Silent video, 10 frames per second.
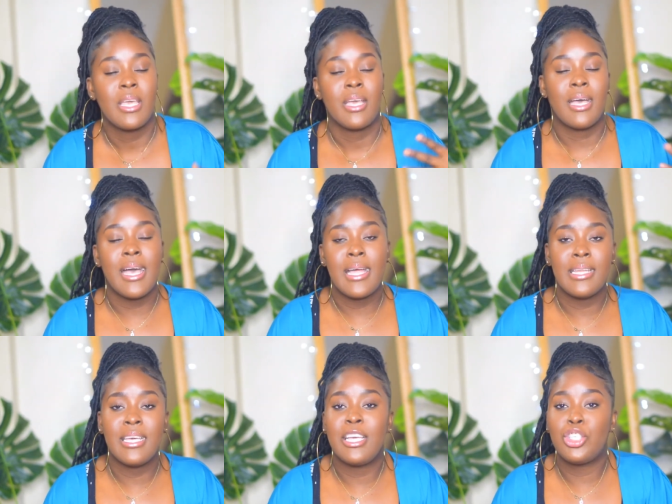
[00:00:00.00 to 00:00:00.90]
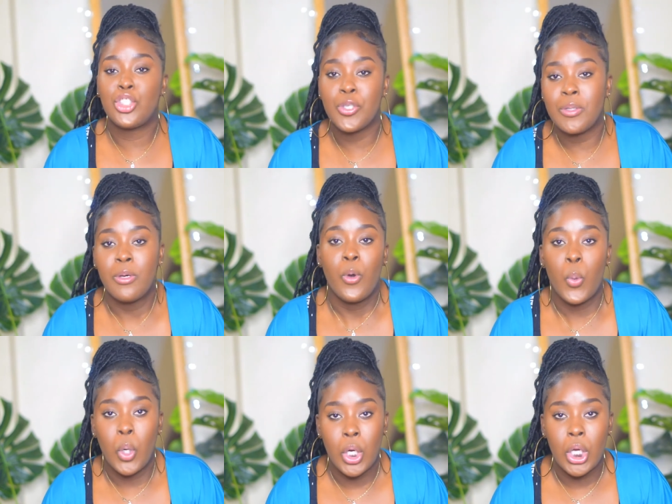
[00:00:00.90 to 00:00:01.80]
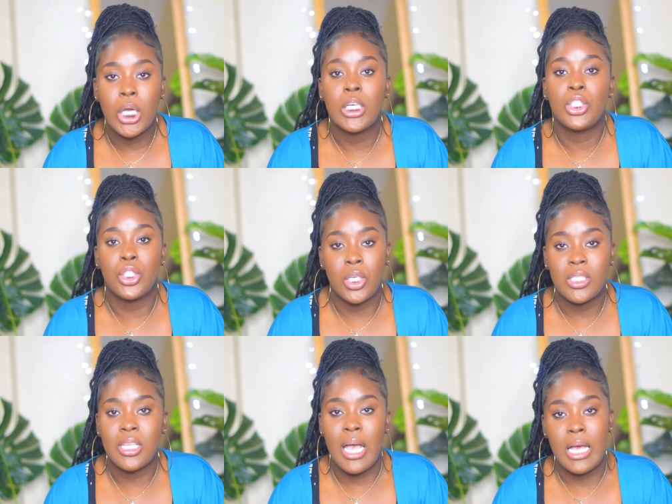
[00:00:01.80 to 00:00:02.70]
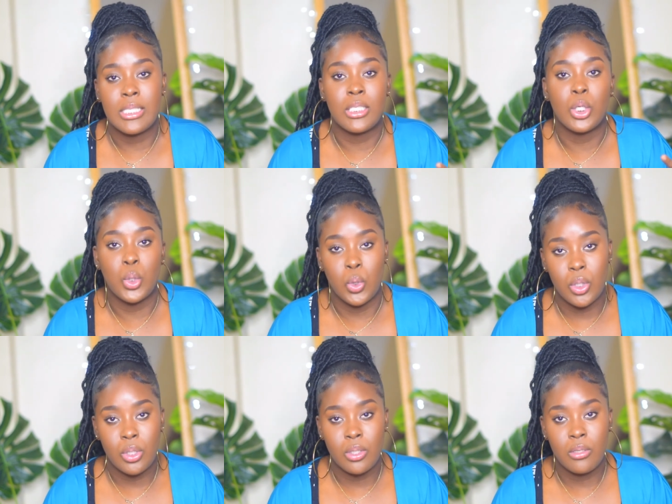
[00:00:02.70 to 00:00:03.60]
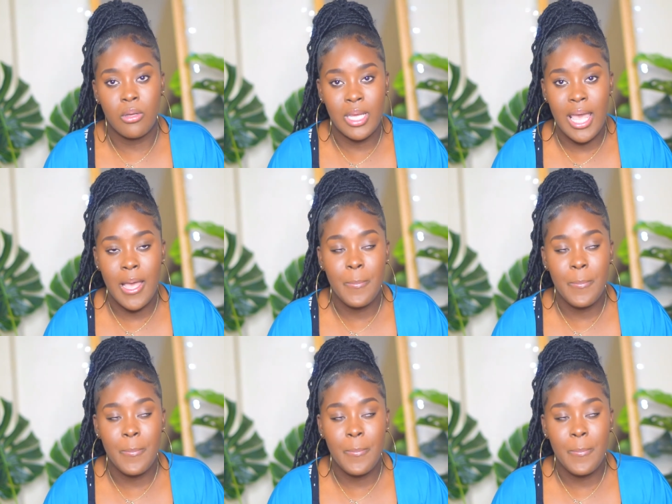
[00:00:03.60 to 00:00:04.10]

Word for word: and it should work just as good okay